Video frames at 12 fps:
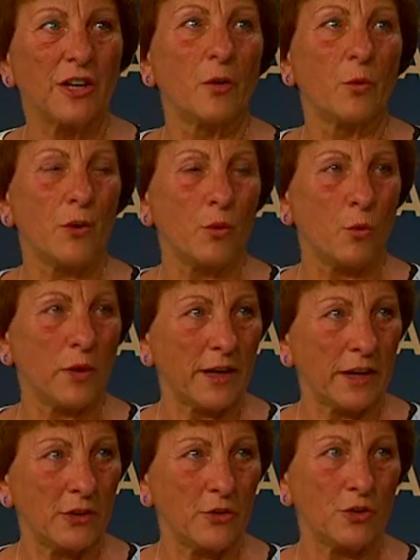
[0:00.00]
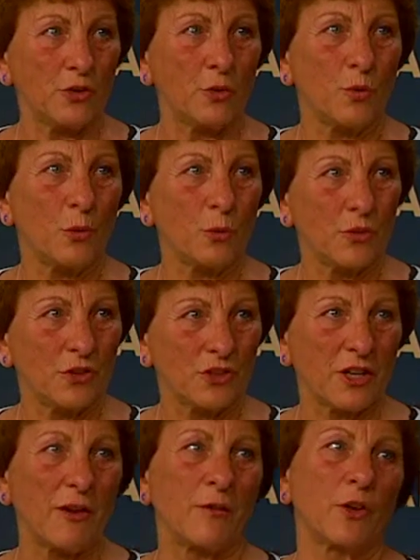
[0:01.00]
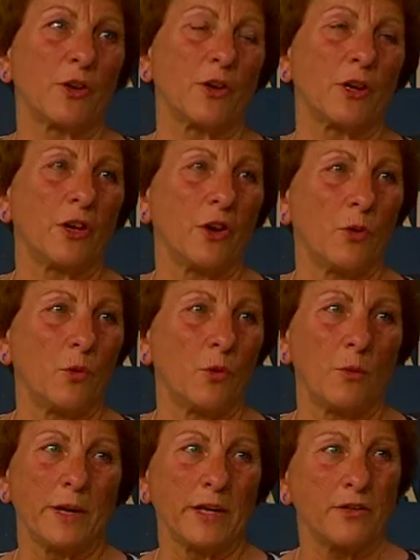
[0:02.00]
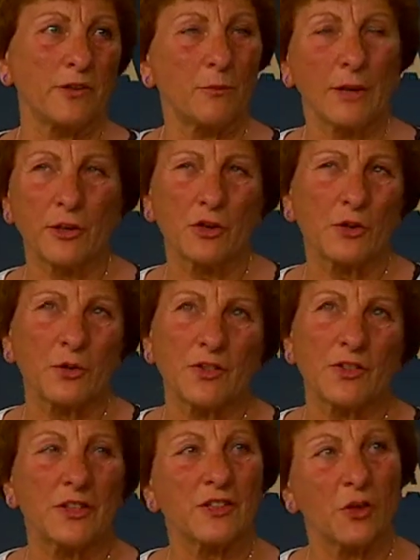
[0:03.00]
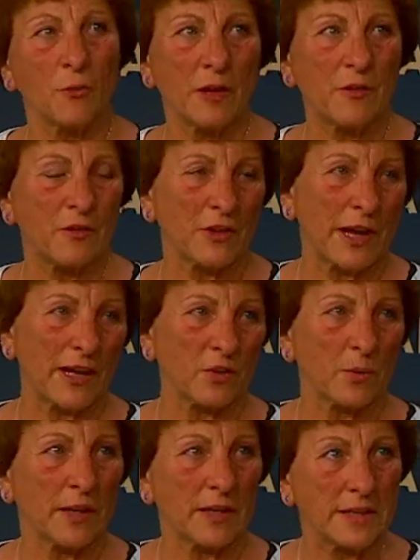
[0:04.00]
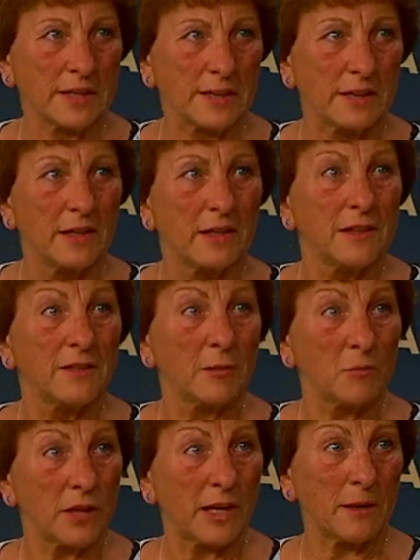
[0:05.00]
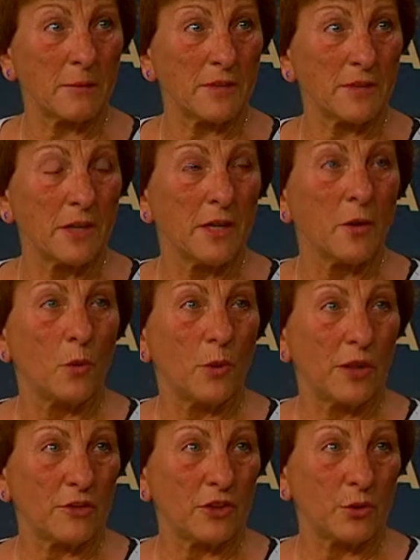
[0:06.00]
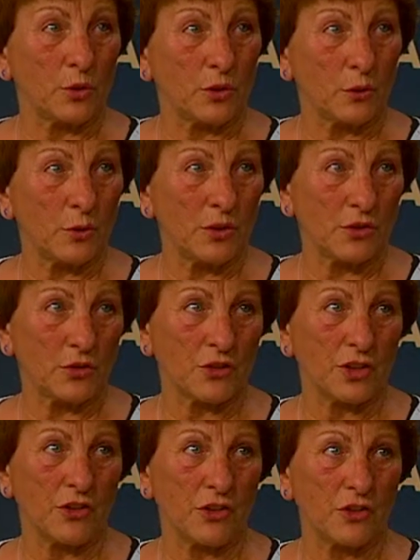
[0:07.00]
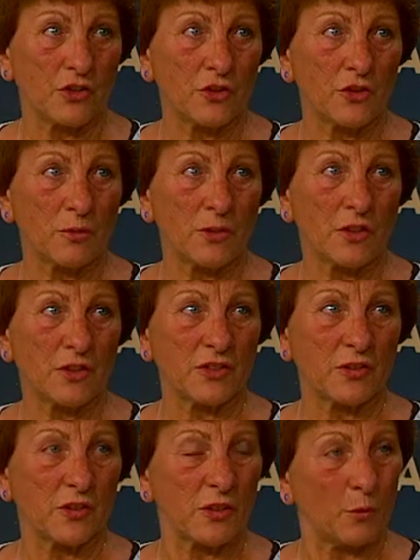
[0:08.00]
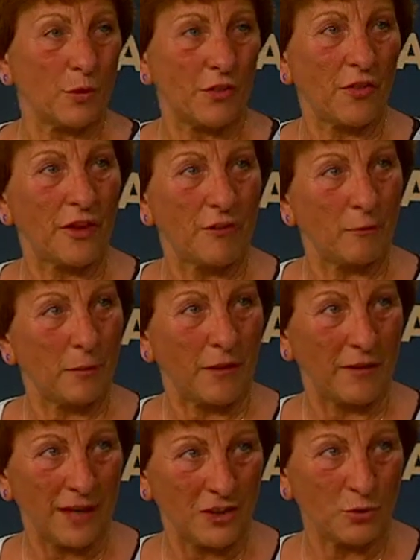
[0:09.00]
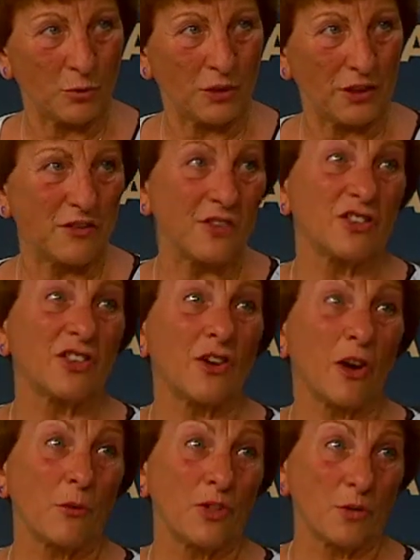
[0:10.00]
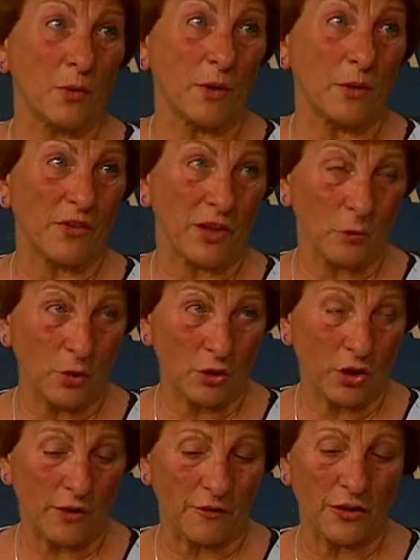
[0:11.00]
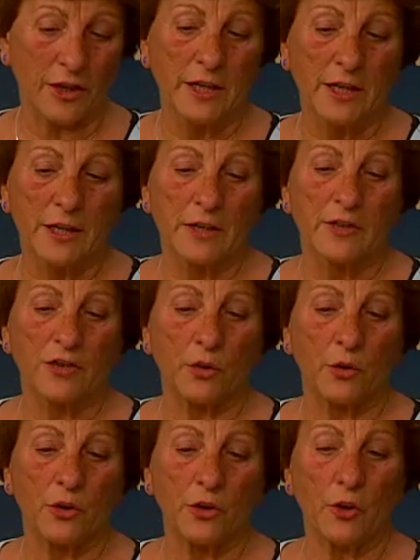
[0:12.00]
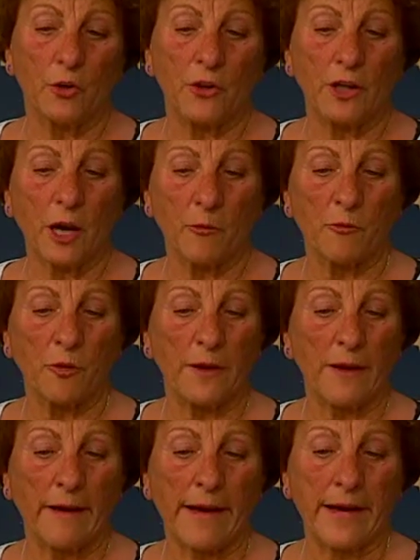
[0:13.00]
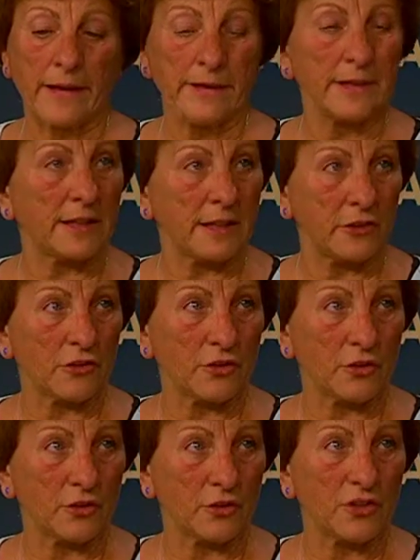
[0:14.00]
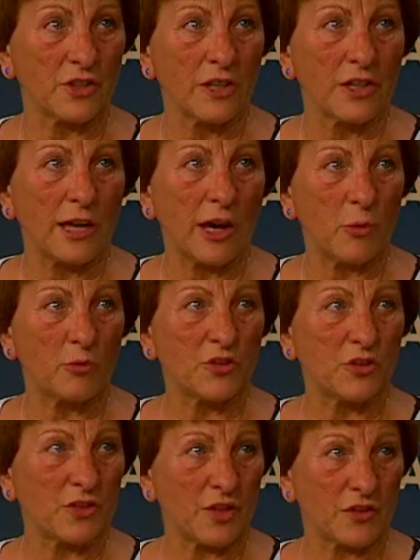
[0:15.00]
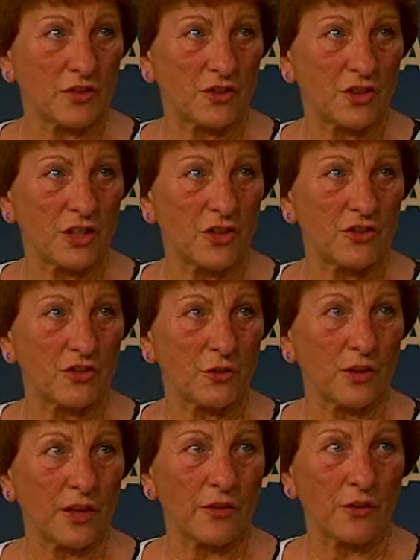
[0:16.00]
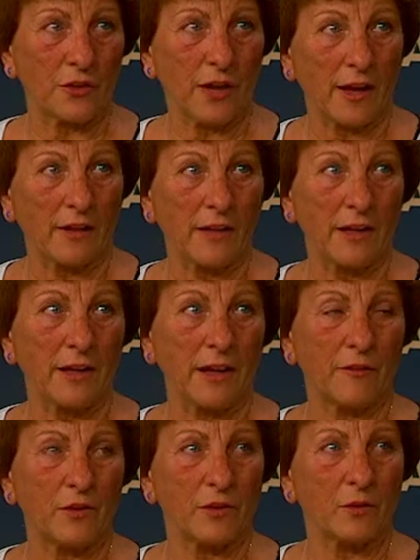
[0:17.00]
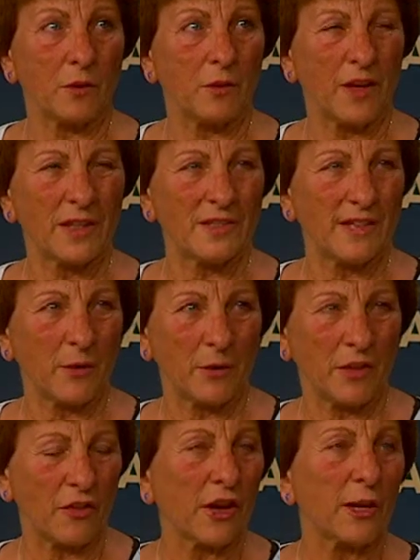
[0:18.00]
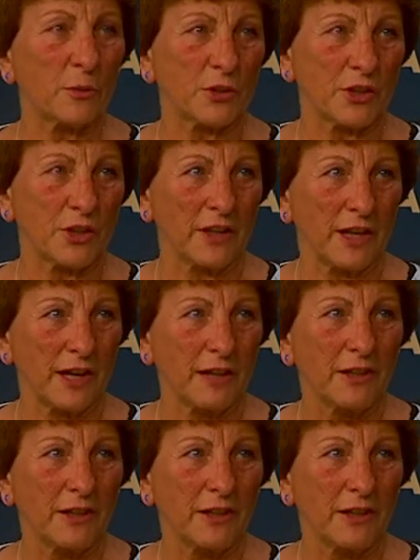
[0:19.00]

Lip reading: Well, what can you do? What will this cover? Will my insurance says they'll pay for X, Y, and Z. Sometimes we have to do a little research on the insurance because what they've been led to believe isn't always what they will cover. So, the upfront, honest answers helps to set the stage so that they're not like after, well, that's not what I thought I was going to get.